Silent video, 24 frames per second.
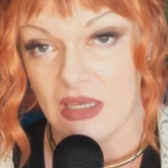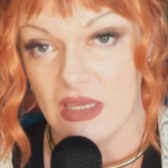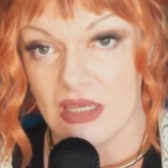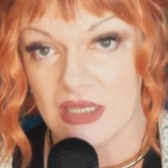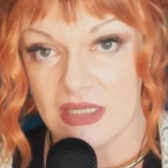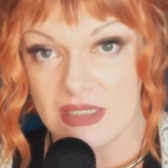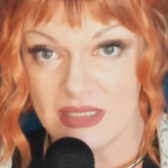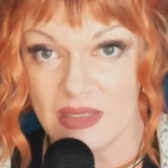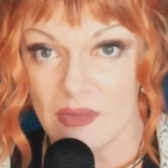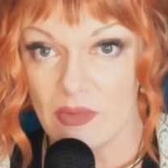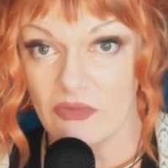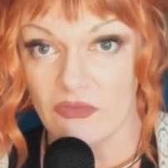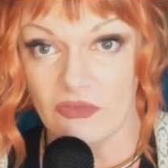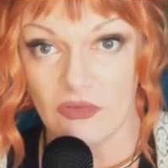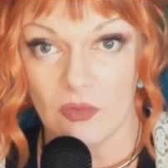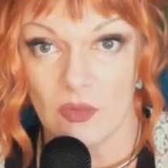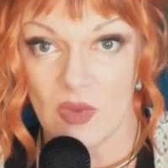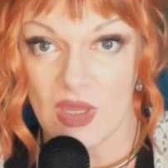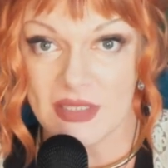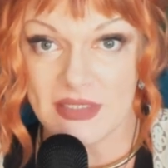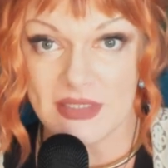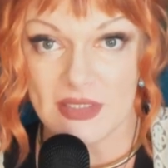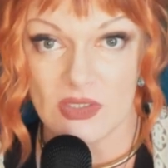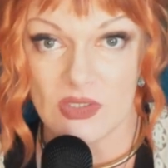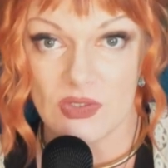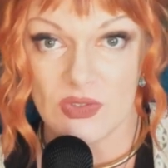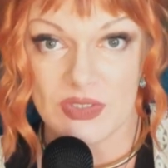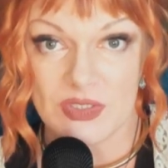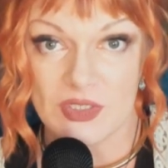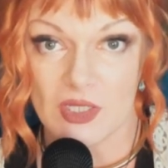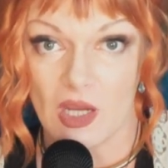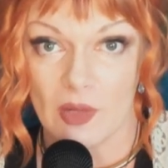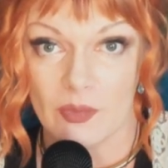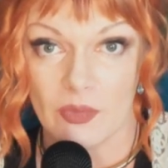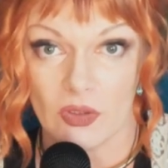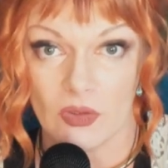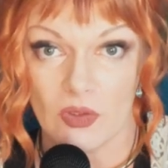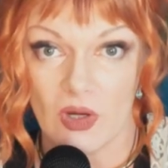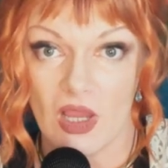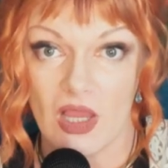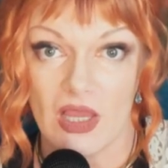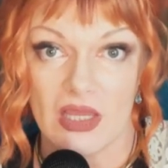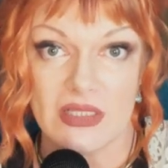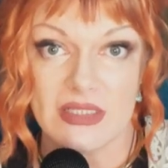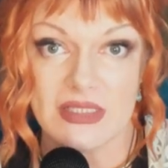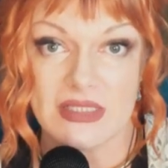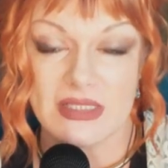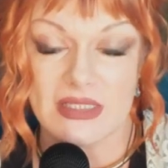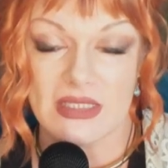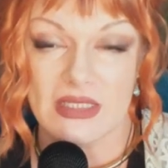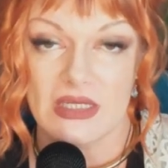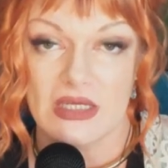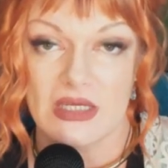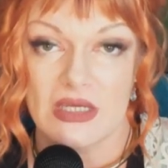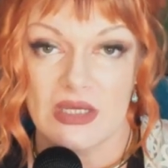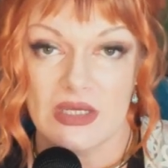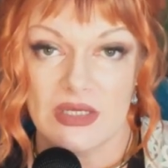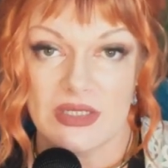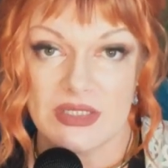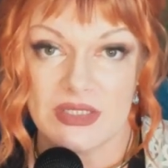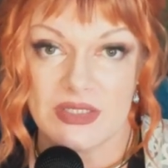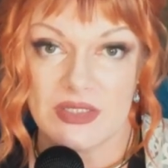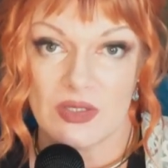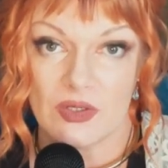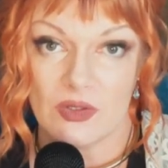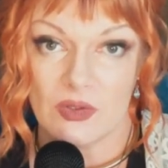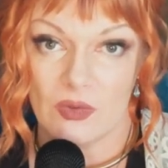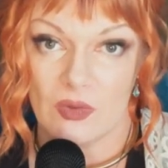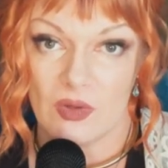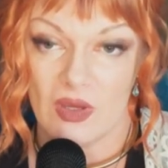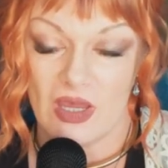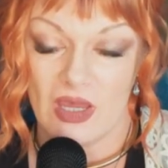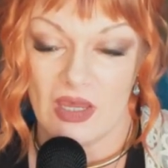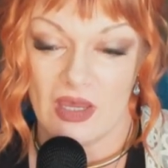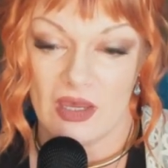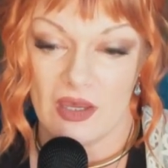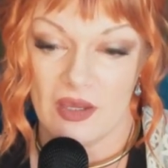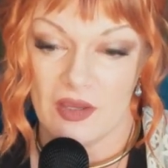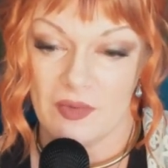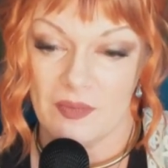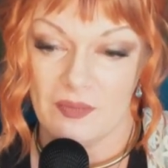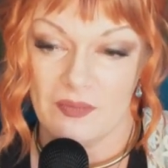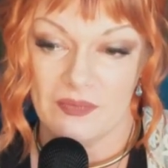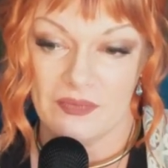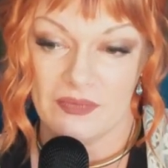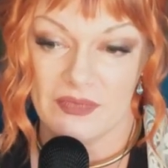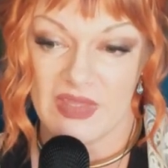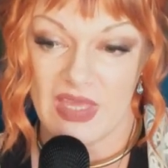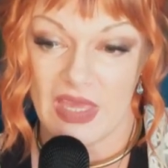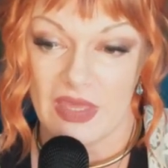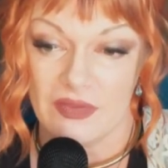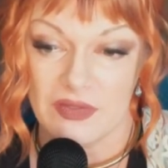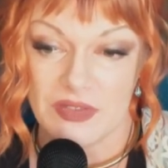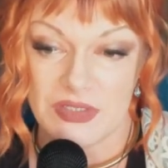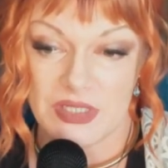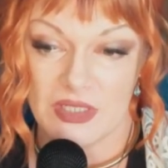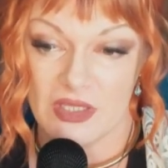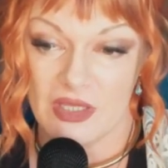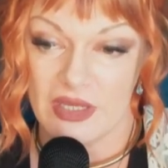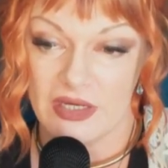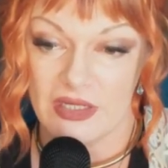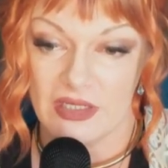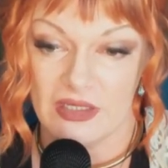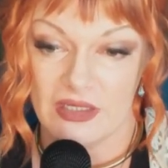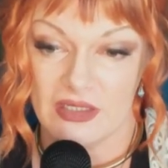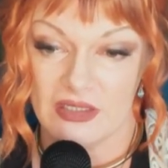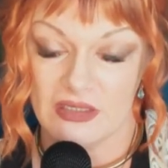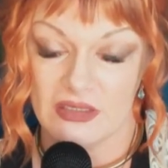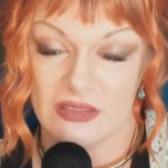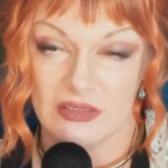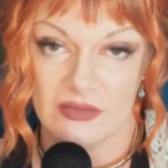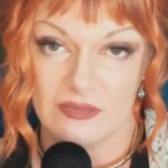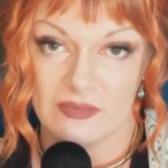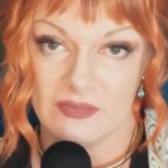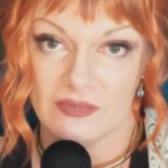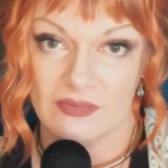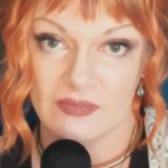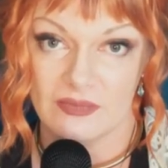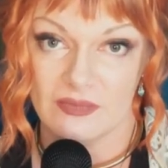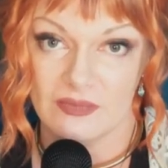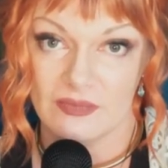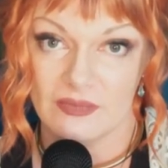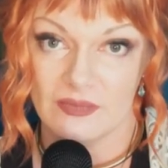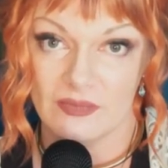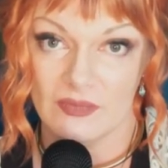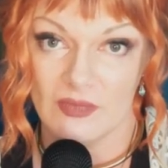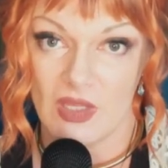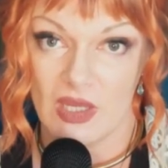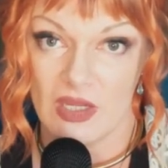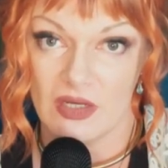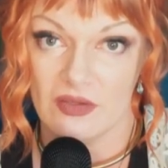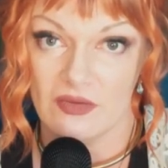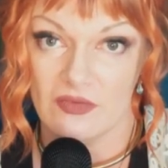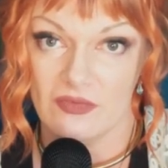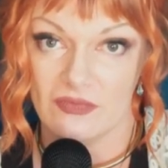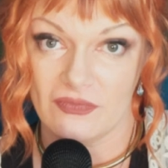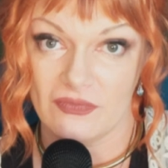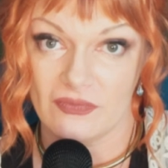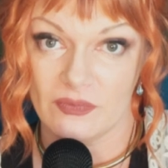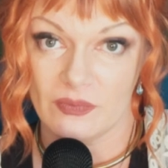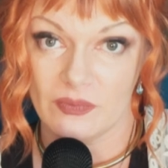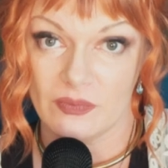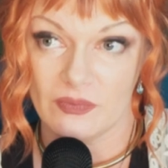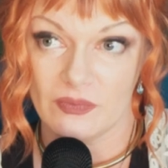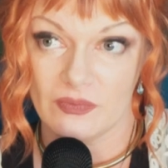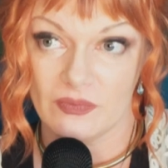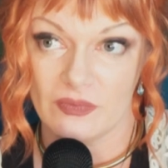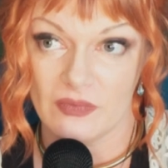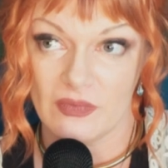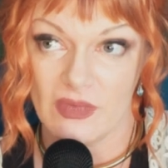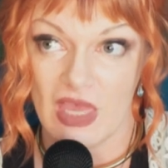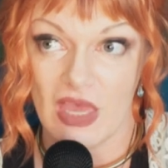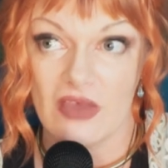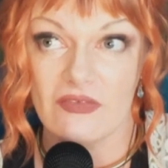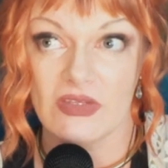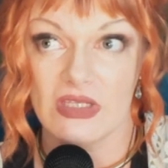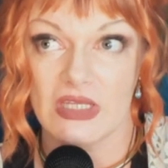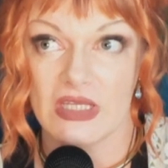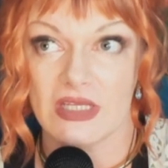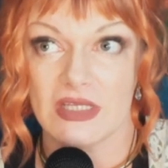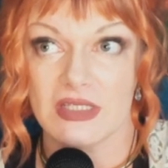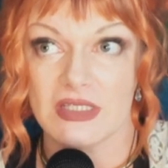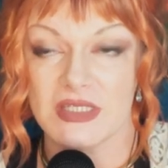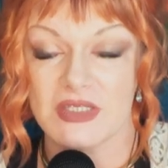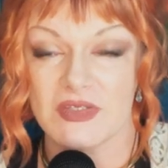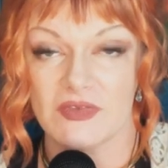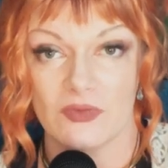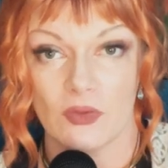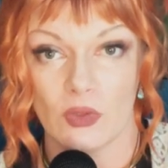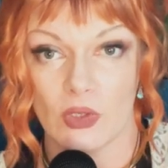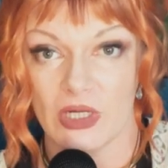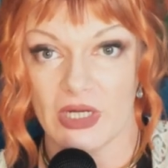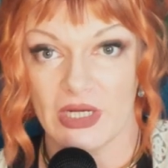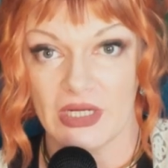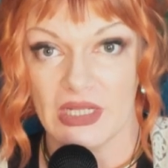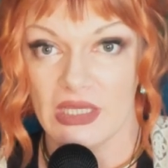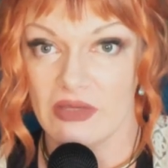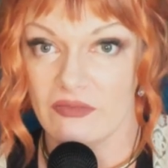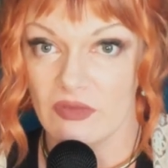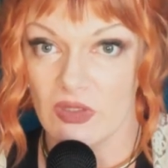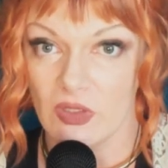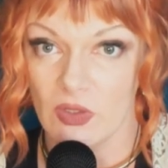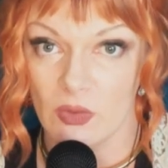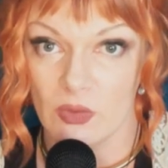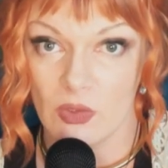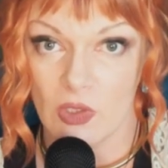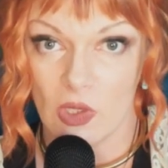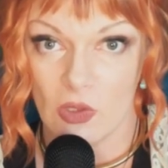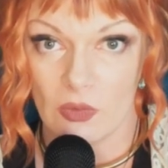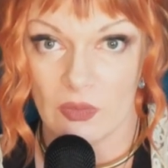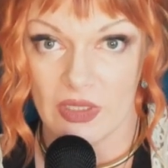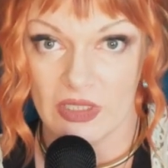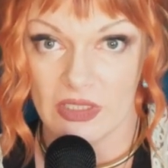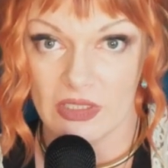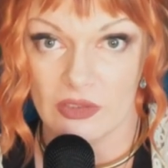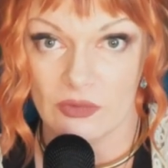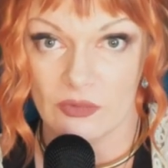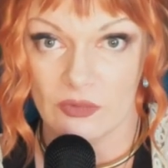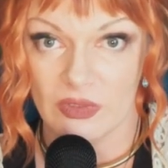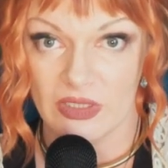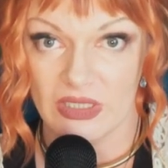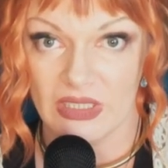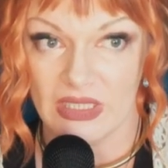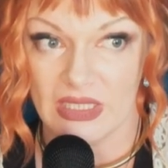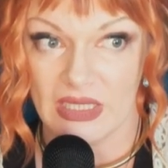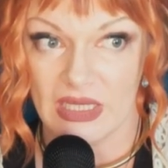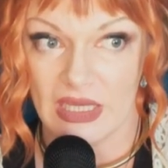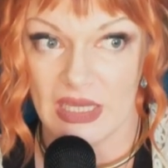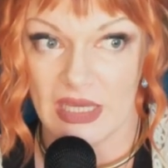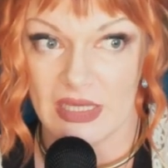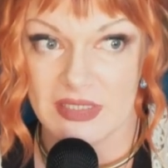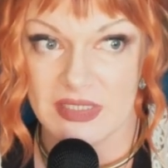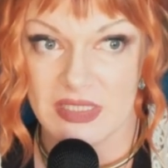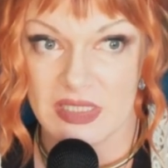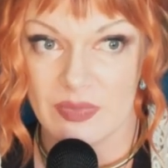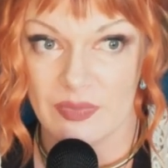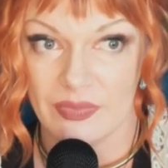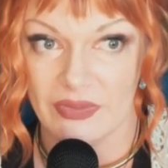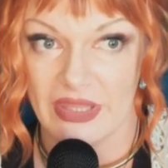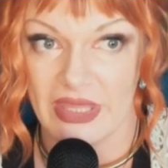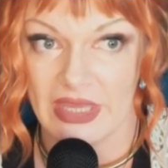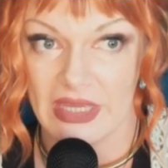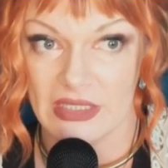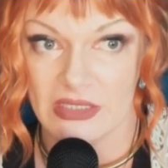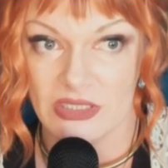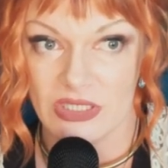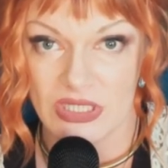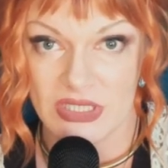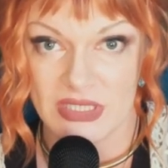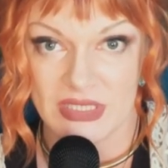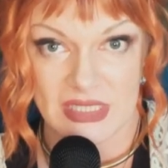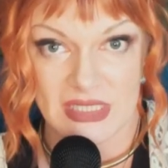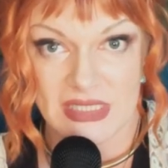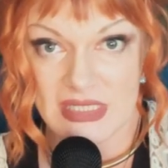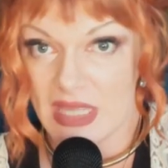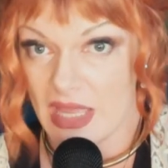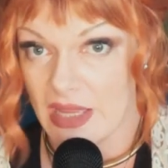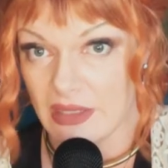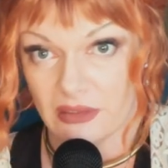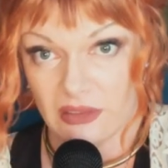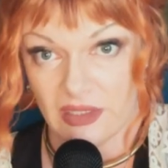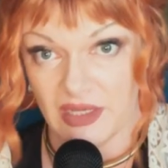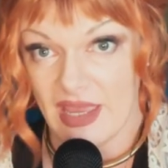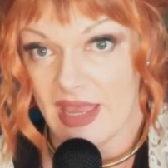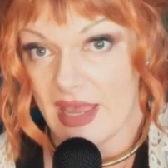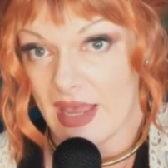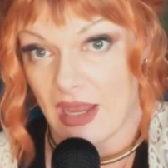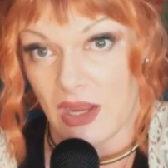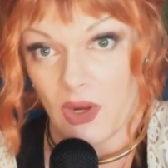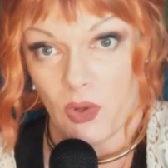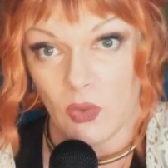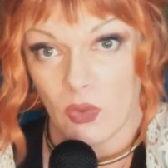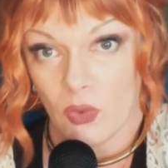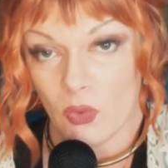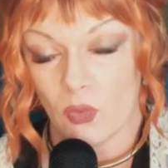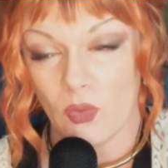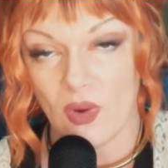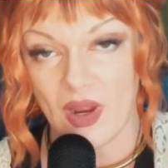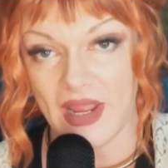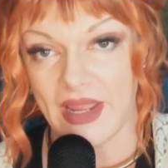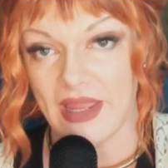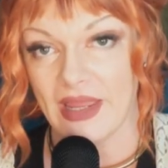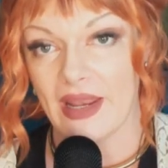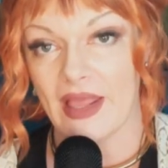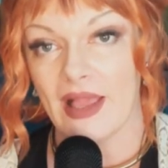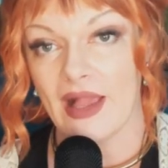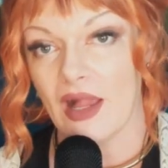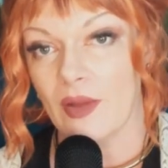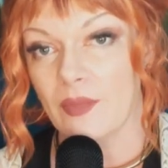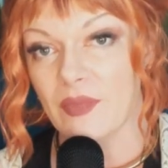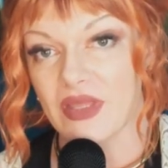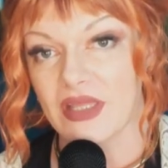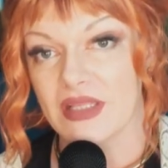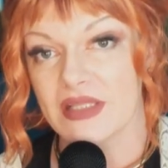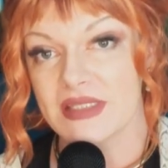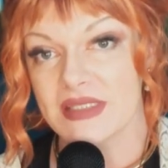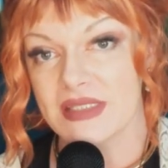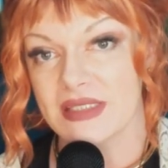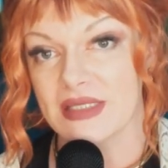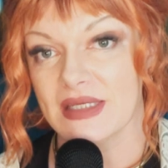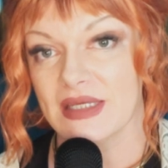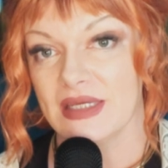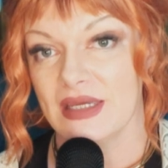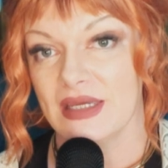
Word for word: And some of them also use copper rods. So, um, yeah, there's a lot of, lot of evidence for it, even though no one can really explain just exactly how or why it happens.